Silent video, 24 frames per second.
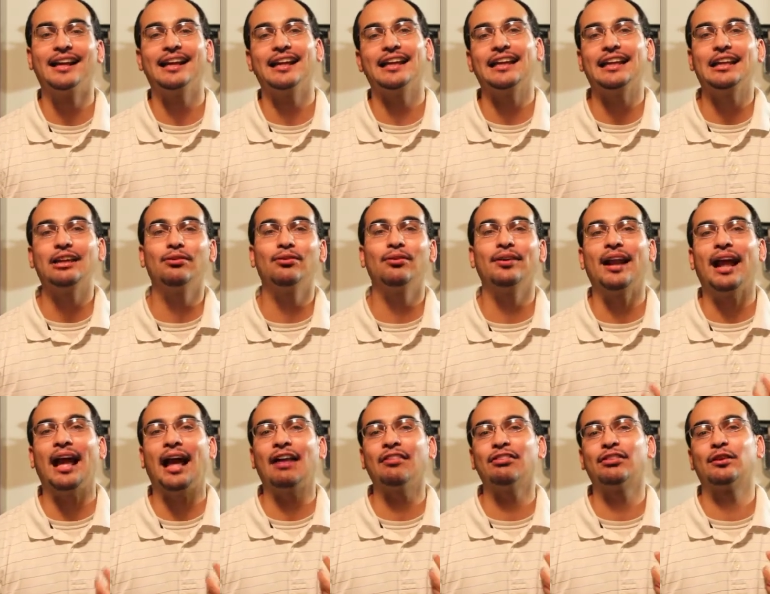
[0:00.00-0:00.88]
he would
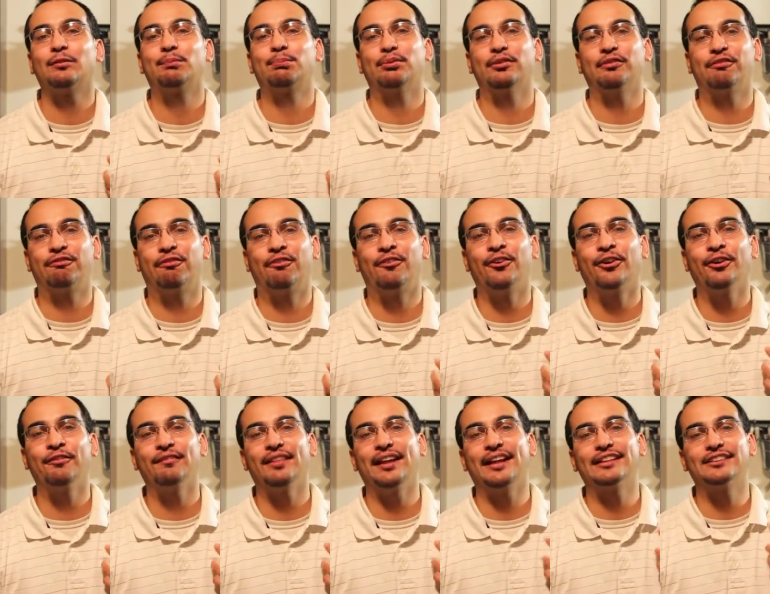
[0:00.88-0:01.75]
have to
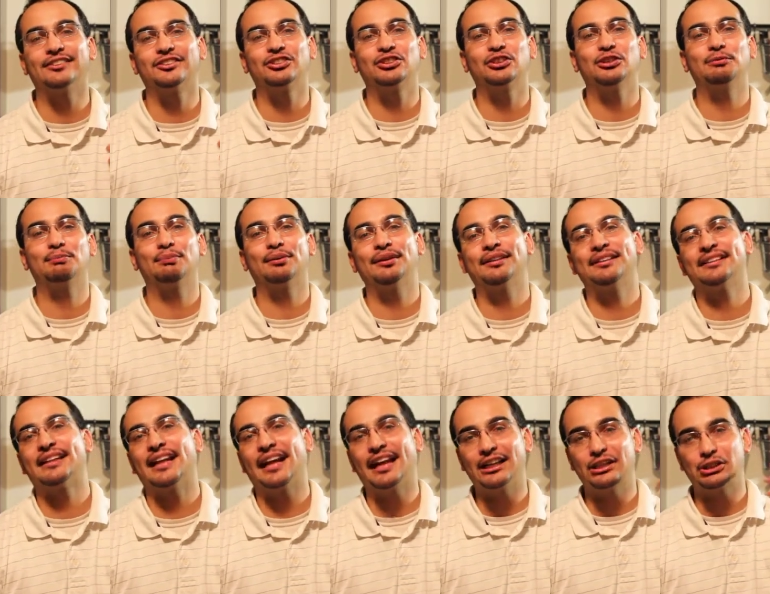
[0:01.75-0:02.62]
perform a
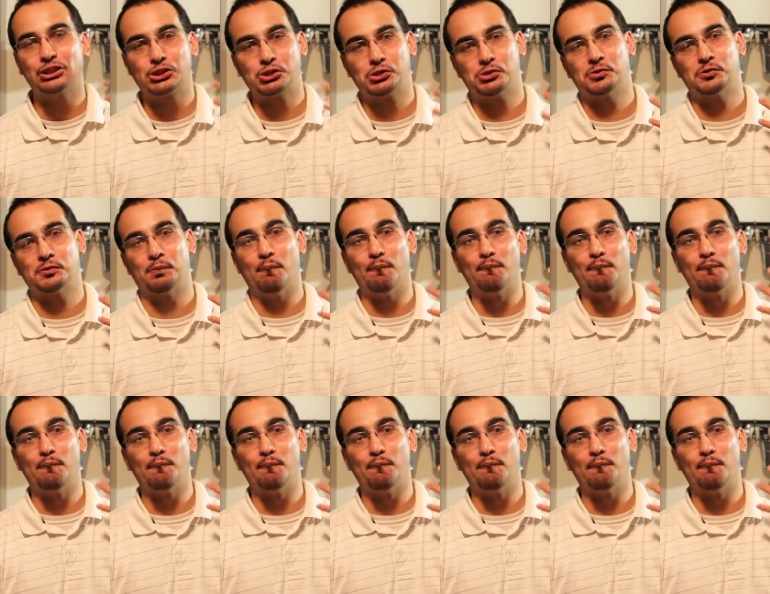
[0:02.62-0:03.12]
supernatural